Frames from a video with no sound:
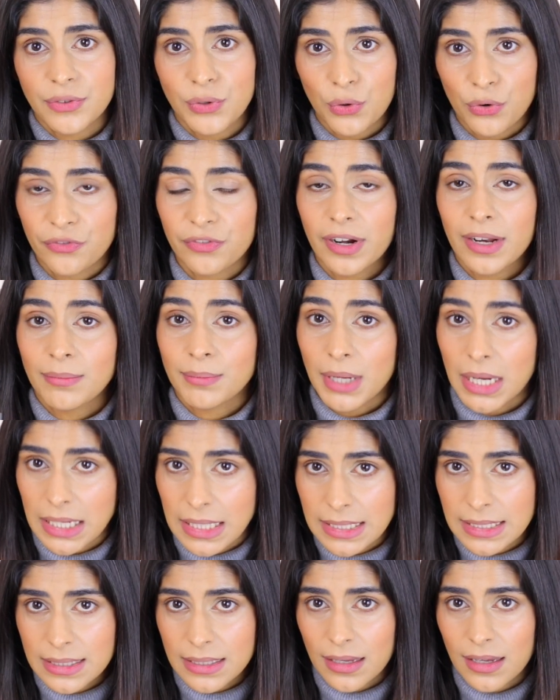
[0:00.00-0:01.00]
for Ofra in
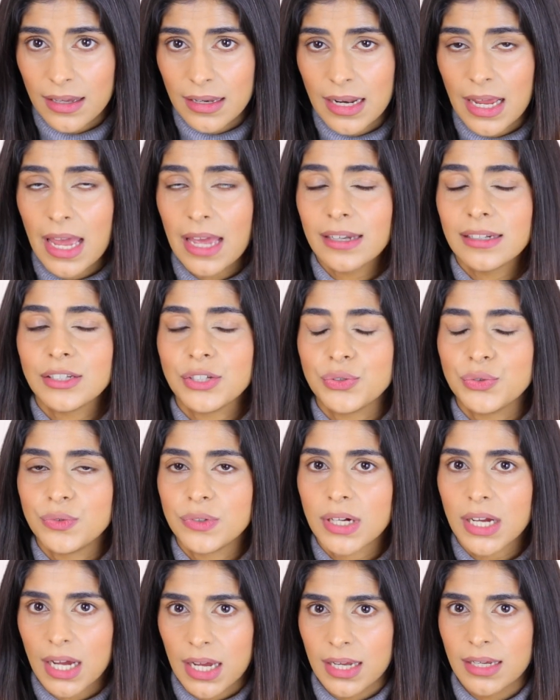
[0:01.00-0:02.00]
Pakistan. And
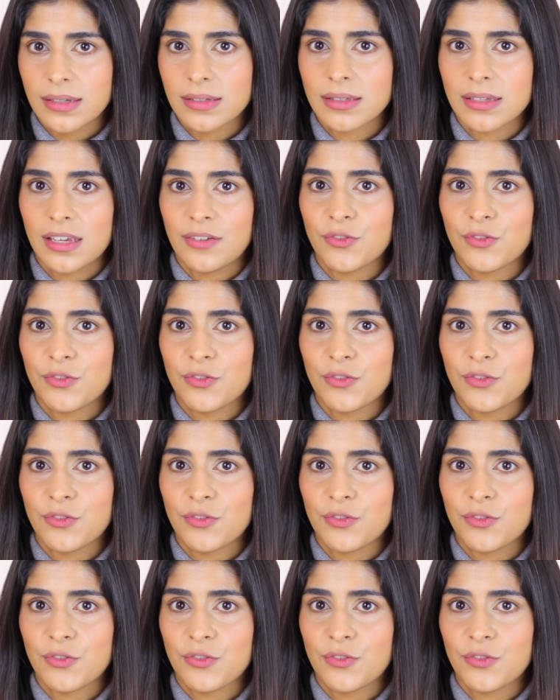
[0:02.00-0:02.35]
you guys,